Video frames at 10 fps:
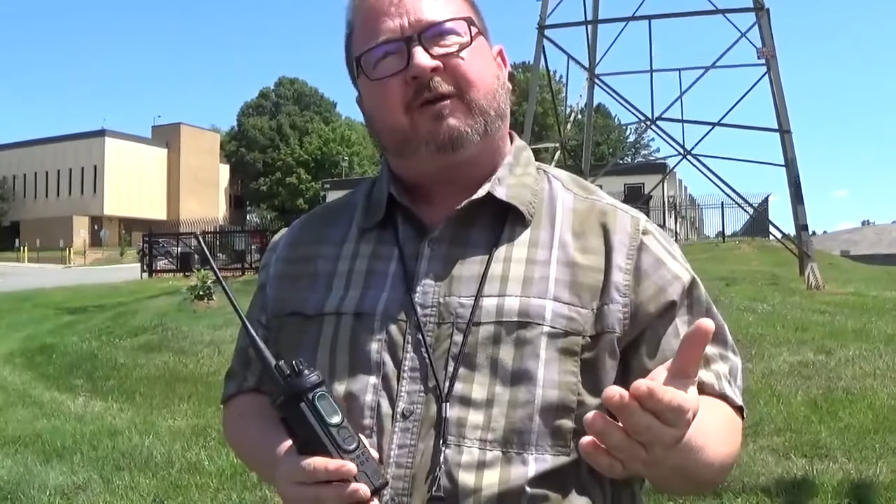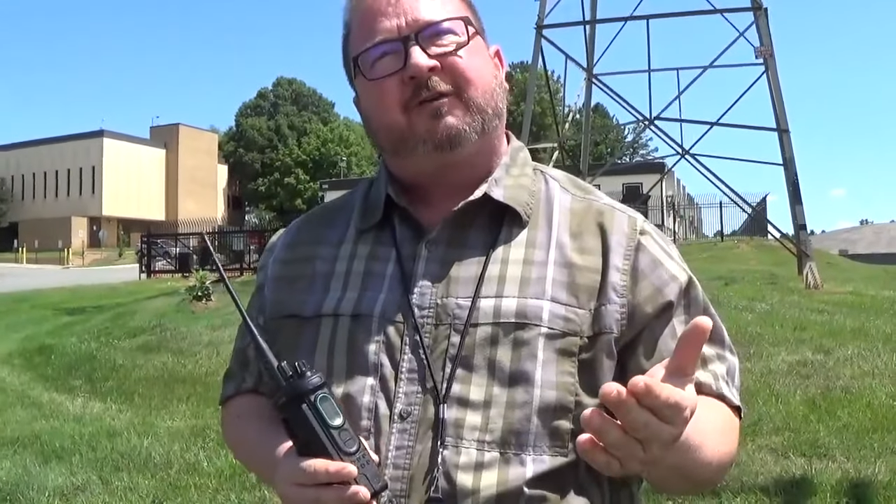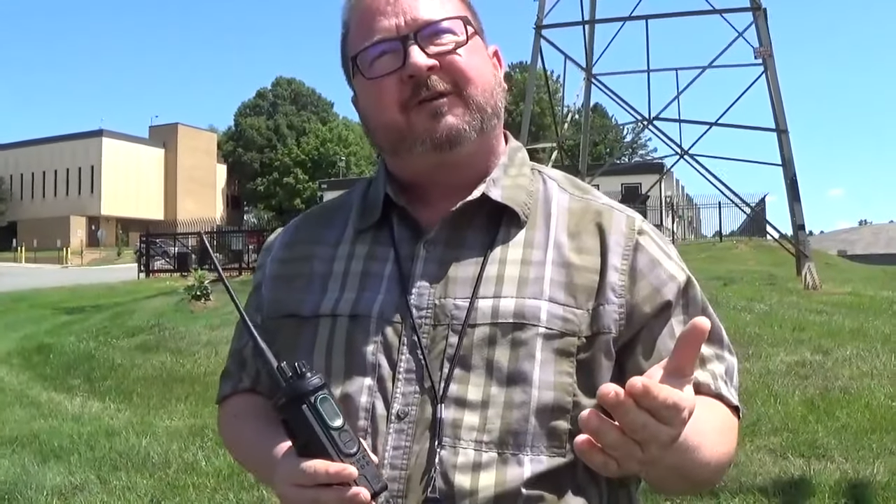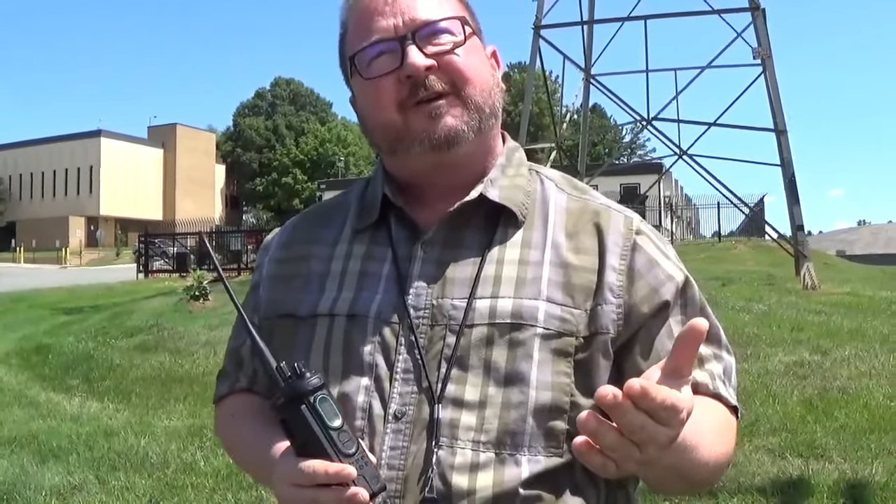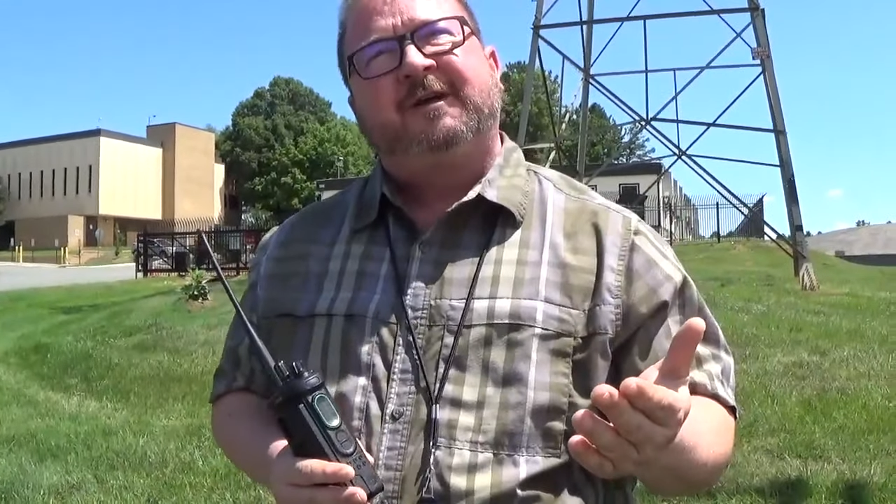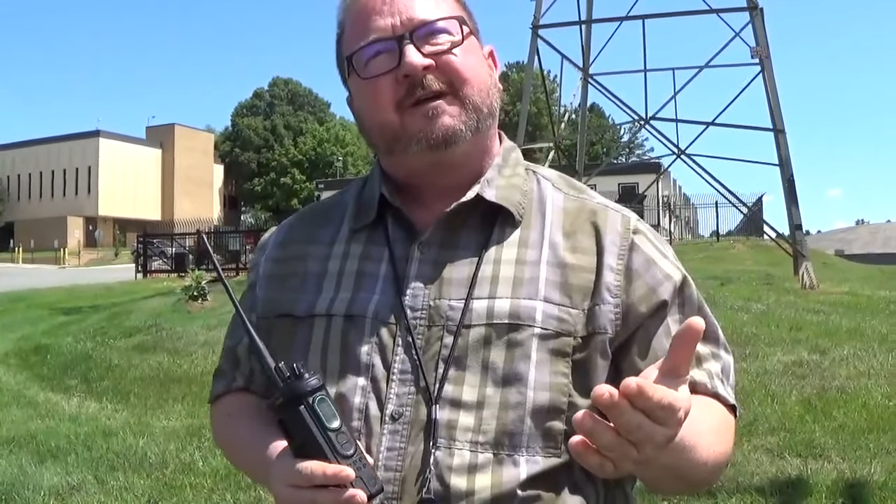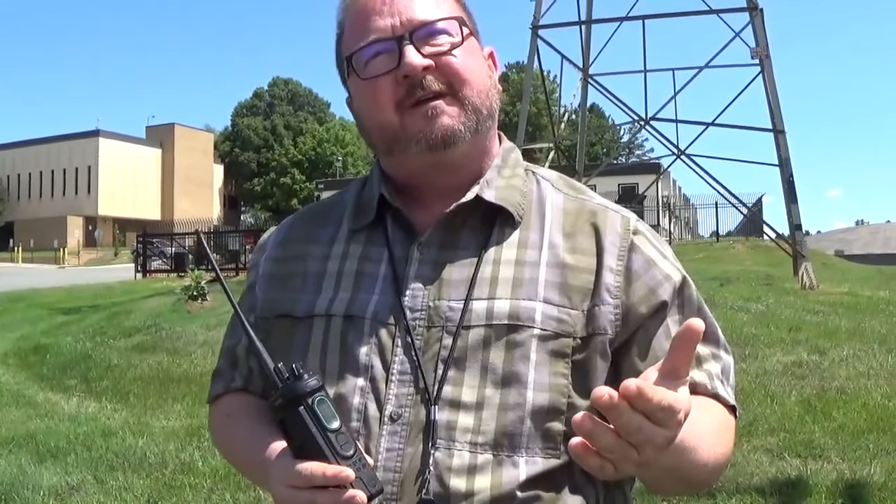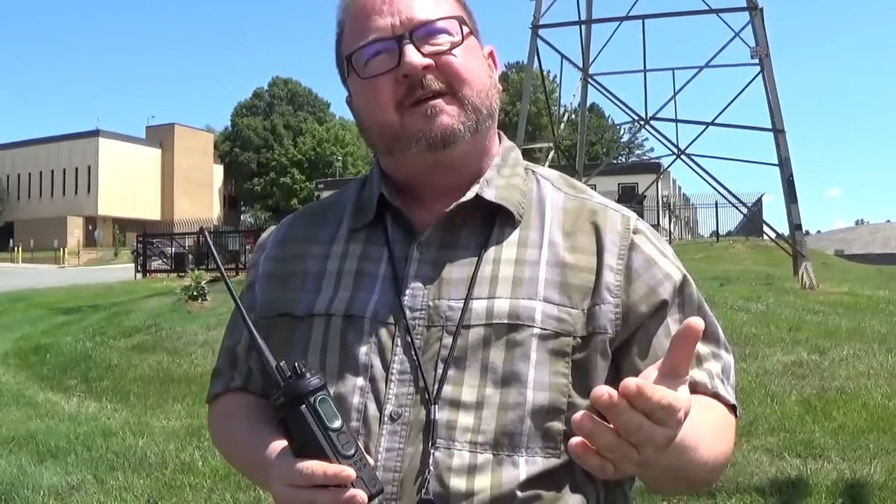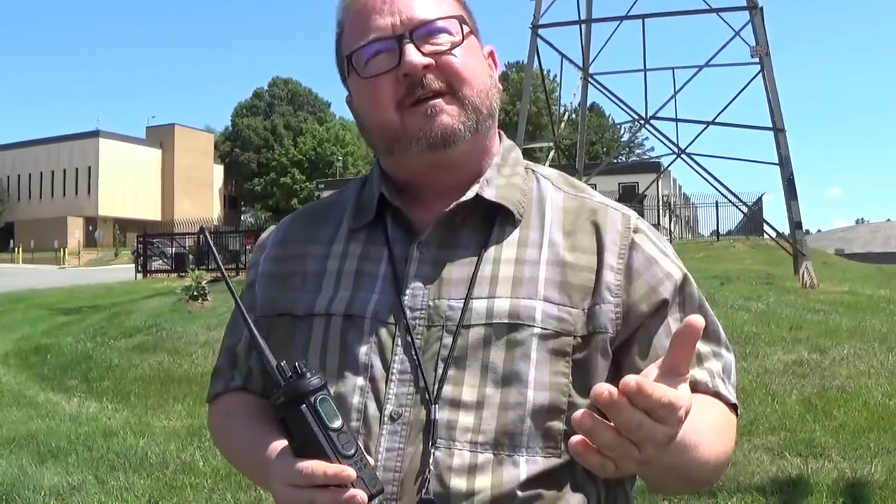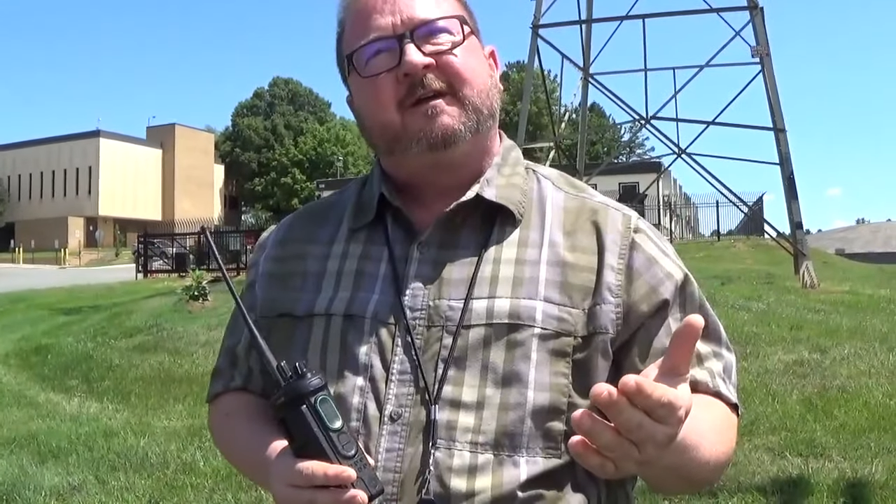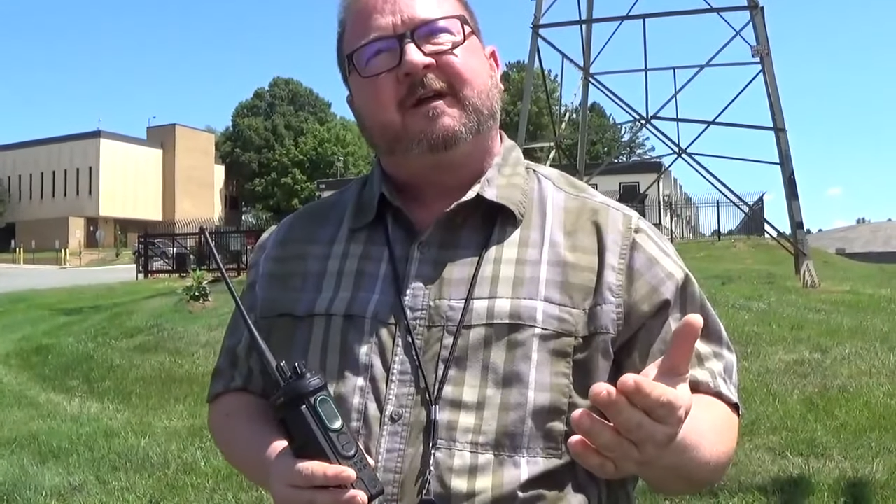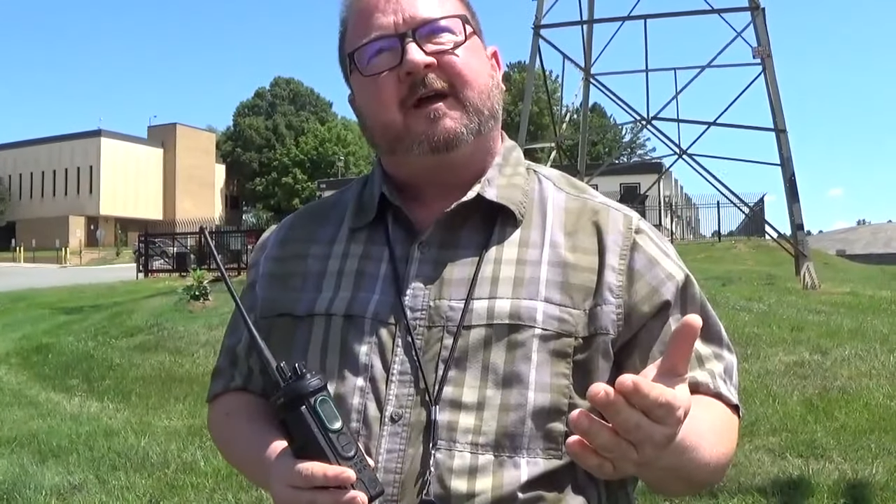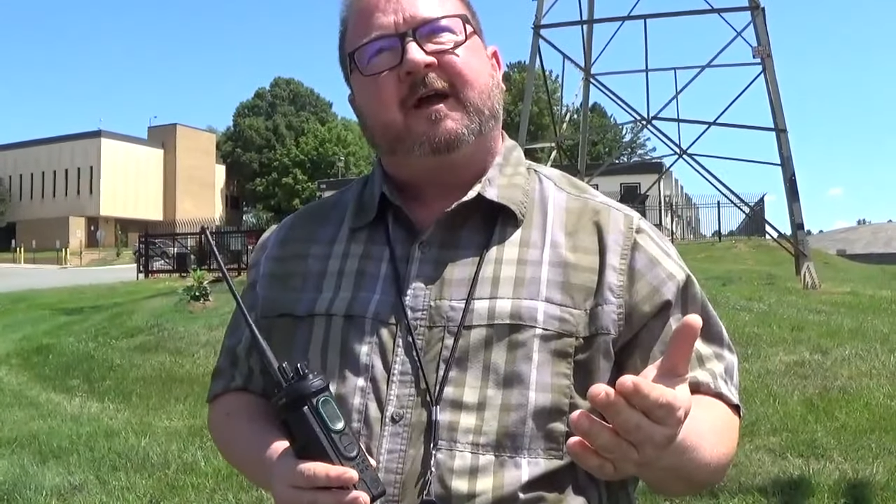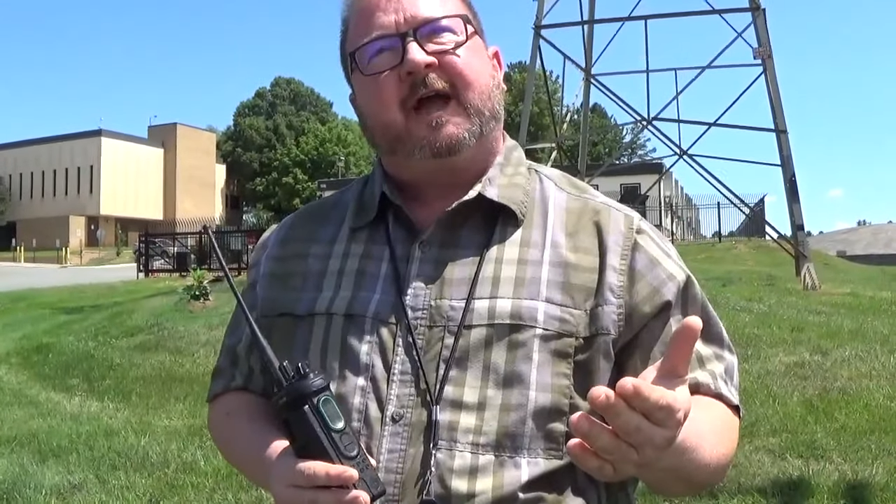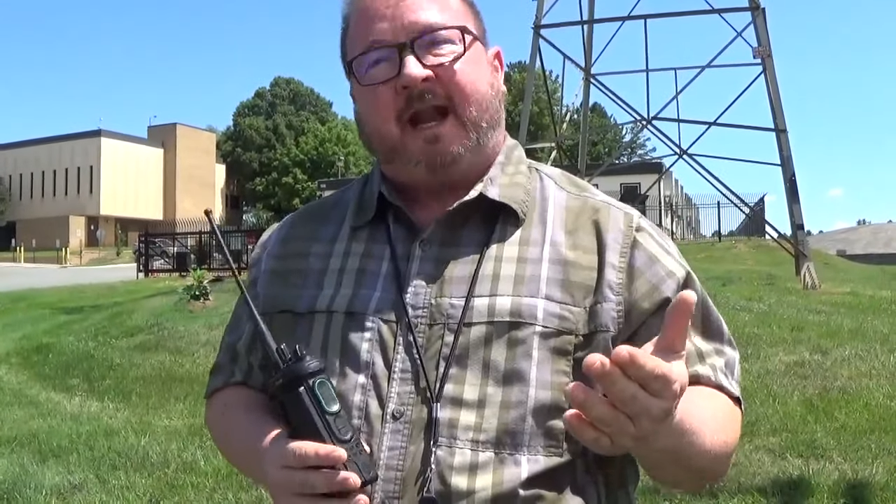
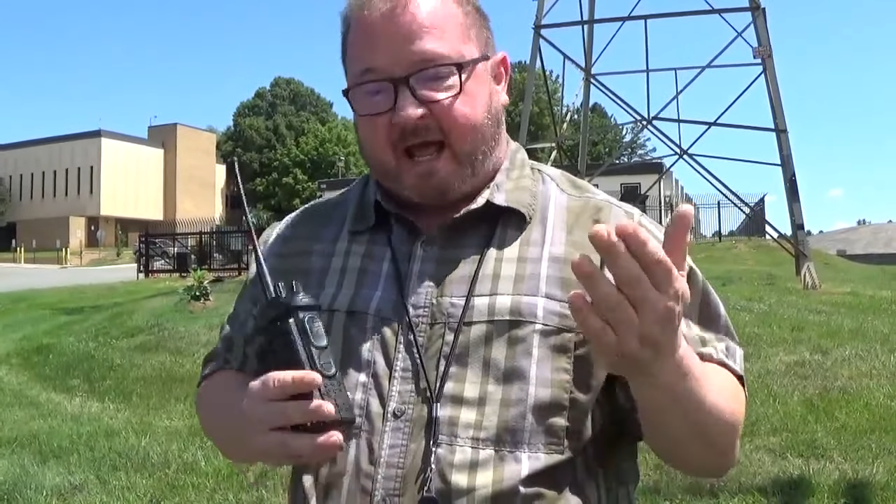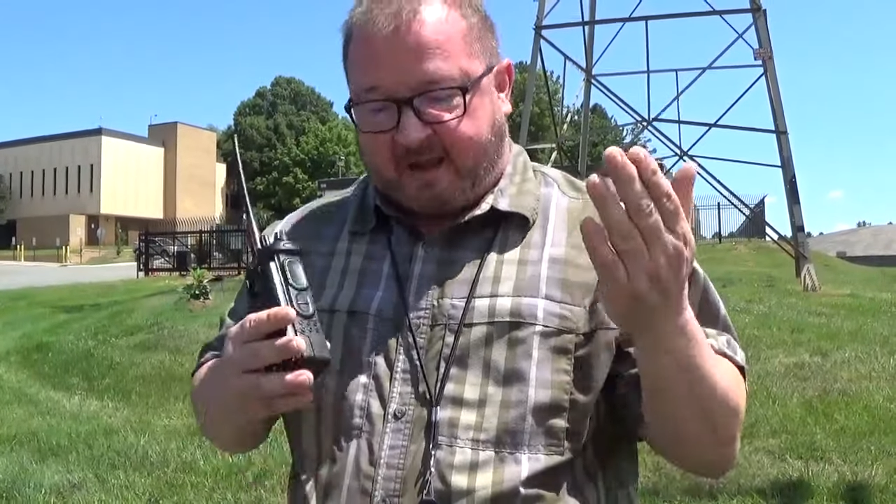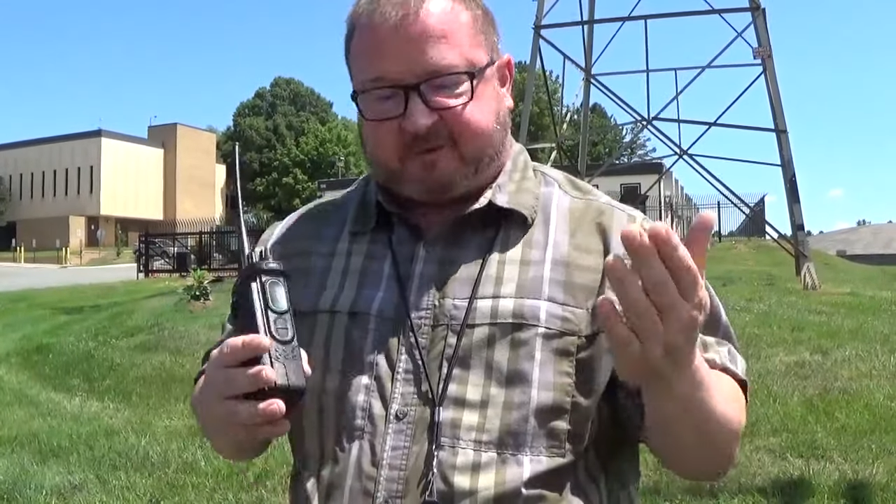and I